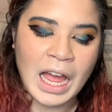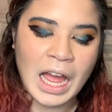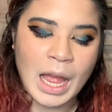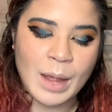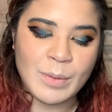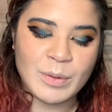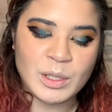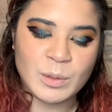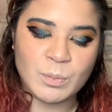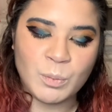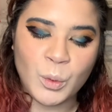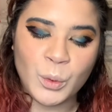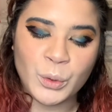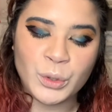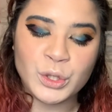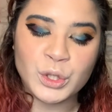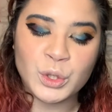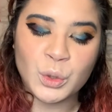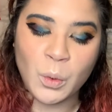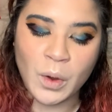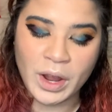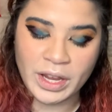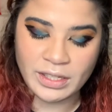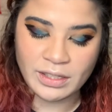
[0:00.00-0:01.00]
I was born
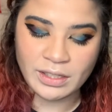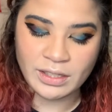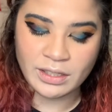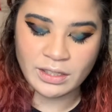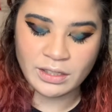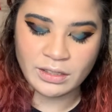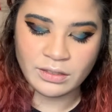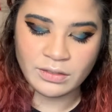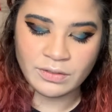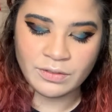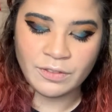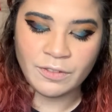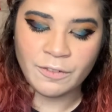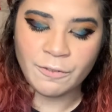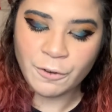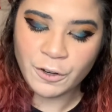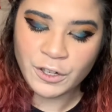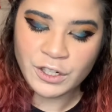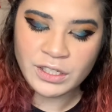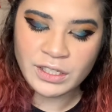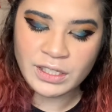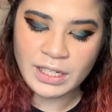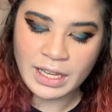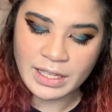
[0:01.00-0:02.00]
twice.
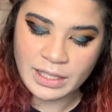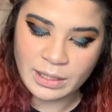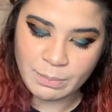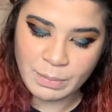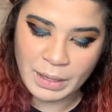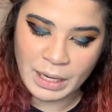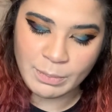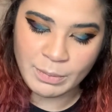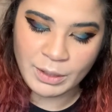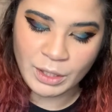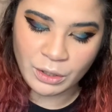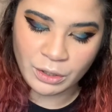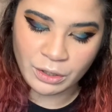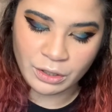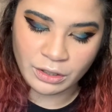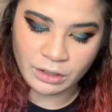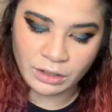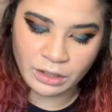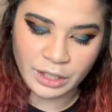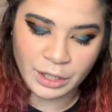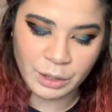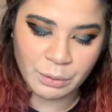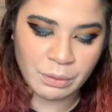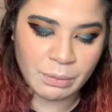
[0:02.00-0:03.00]
First as a baby
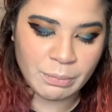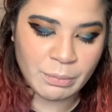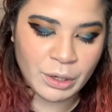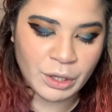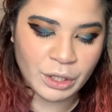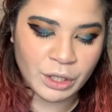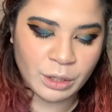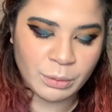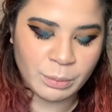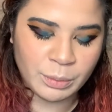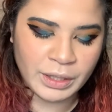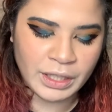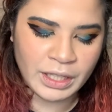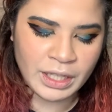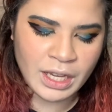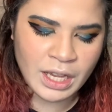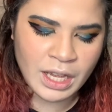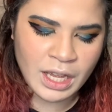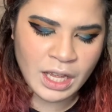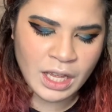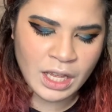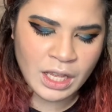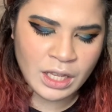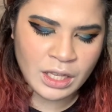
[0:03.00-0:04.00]
girl on a remarkably
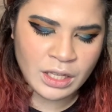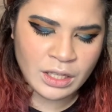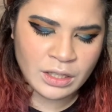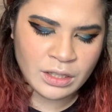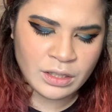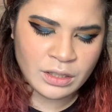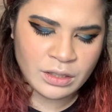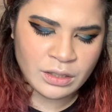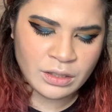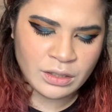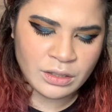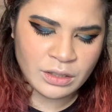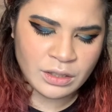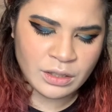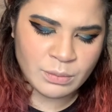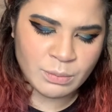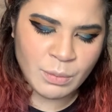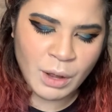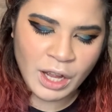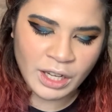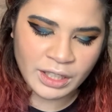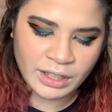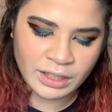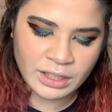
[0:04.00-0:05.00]

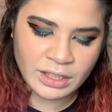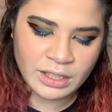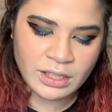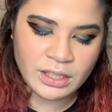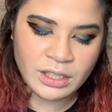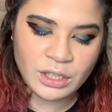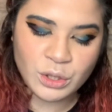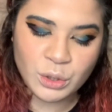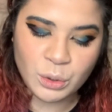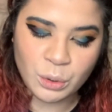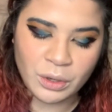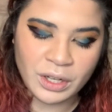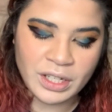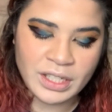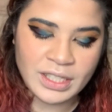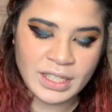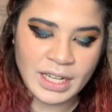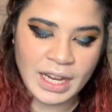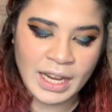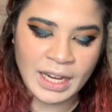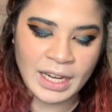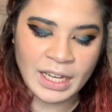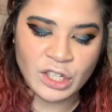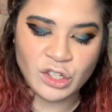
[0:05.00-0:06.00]
smogless Detroit
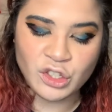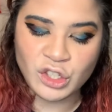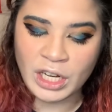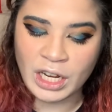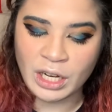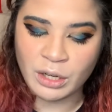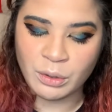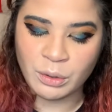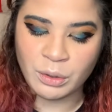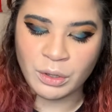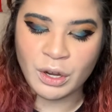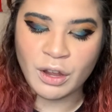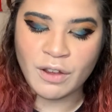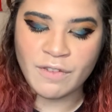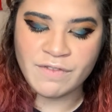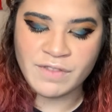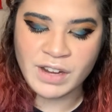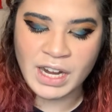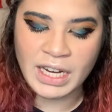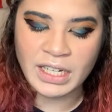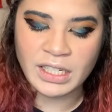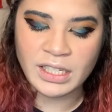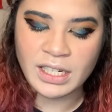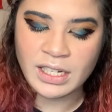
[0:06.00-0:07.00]
day in January of
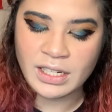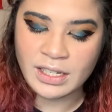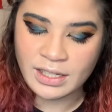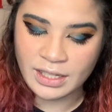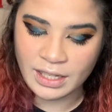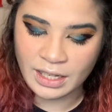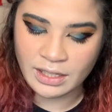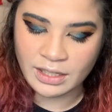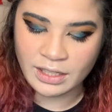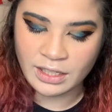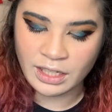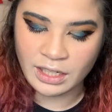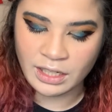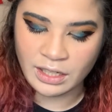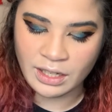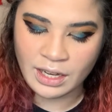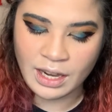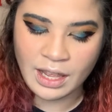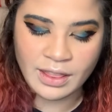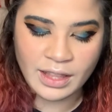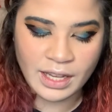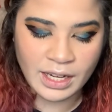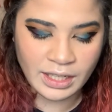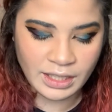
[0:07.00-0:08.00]
1960,
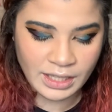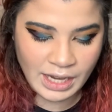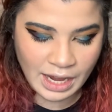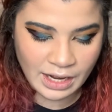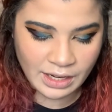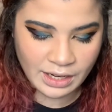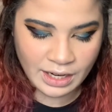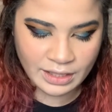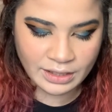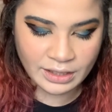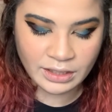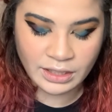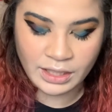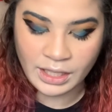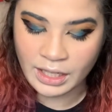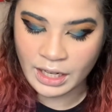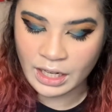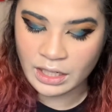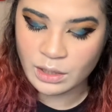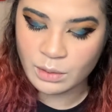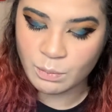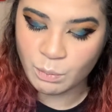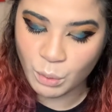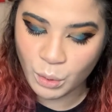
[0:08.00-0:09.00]
and then again as a
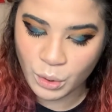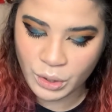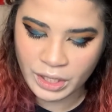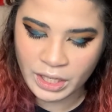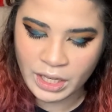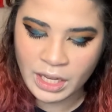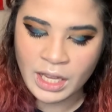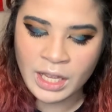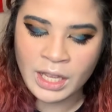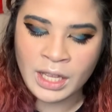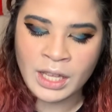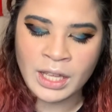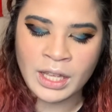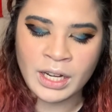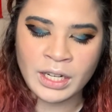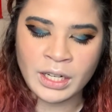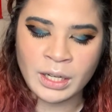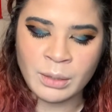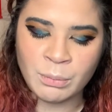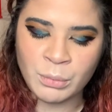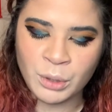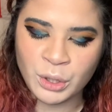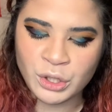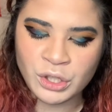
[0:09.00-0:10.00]
teenage boy in
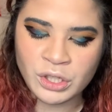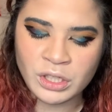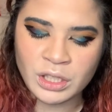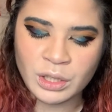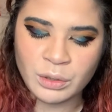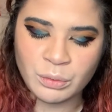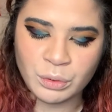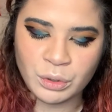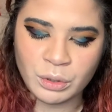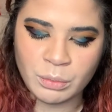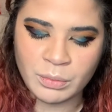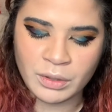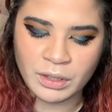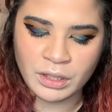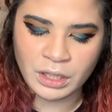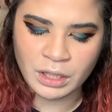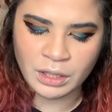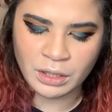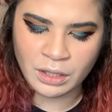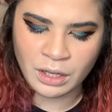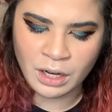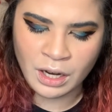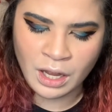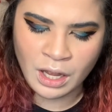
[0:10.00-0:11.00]
an emergency room
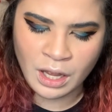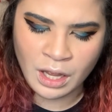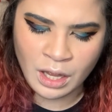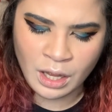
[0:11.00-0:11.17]
near